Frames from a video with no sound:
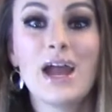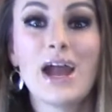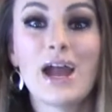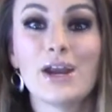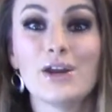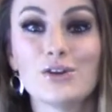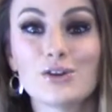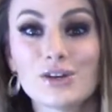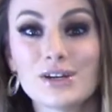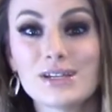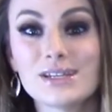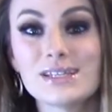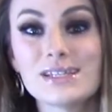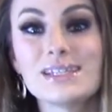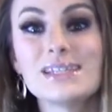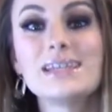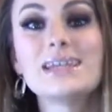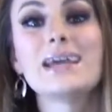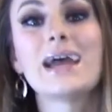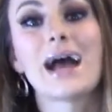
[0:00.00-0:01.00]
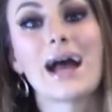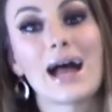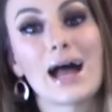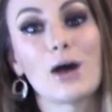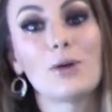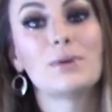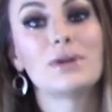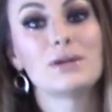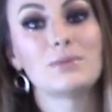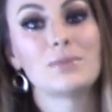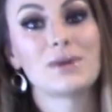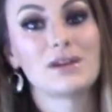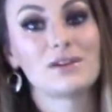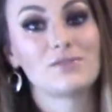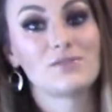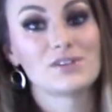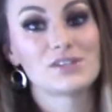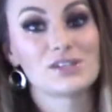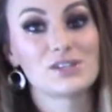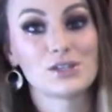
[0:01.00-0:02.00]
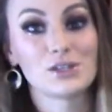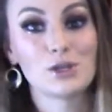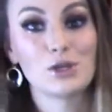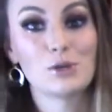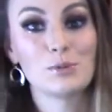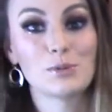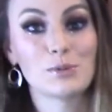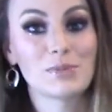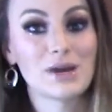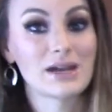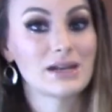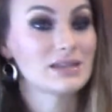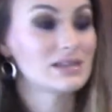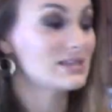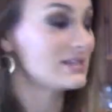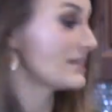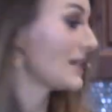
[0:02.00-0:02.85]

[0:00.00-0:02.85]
and you're gonna see how many benefits to the human body this